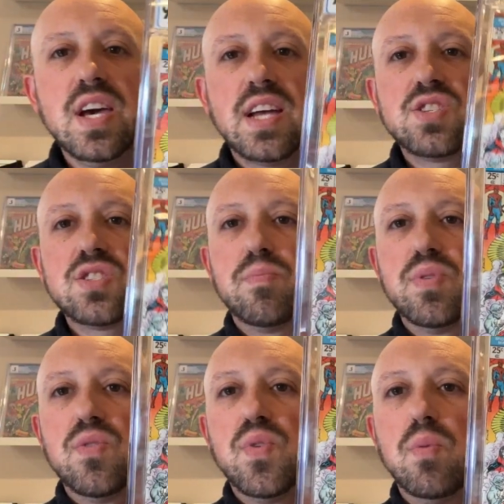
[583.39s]
It's just a
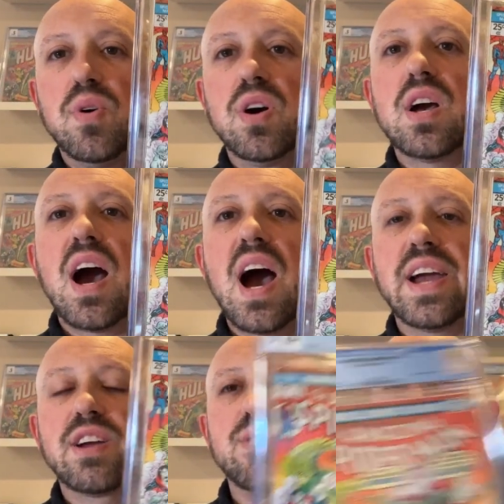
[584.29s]
beautiful book,
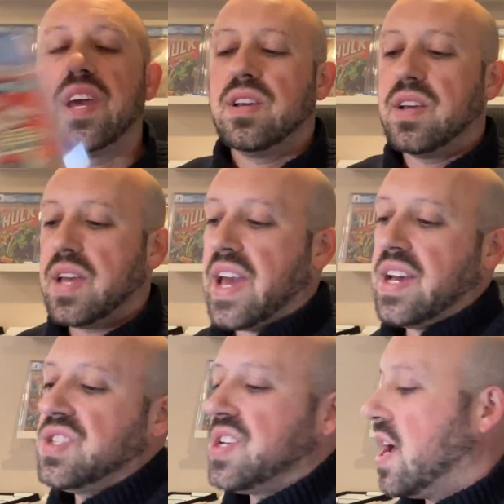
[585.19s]
high grade,
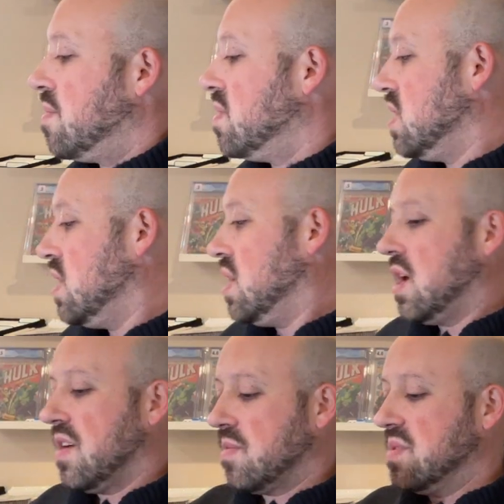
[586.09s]
ASM
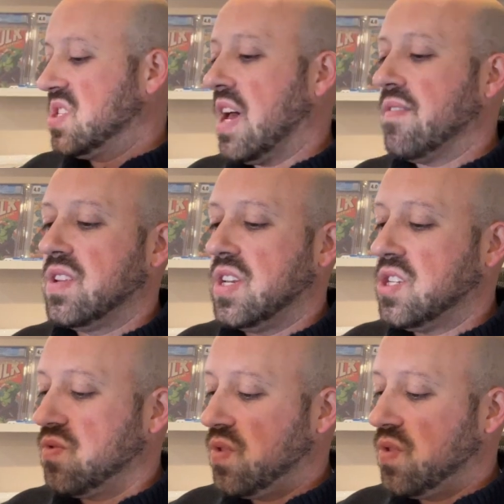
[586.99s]
from the 70s.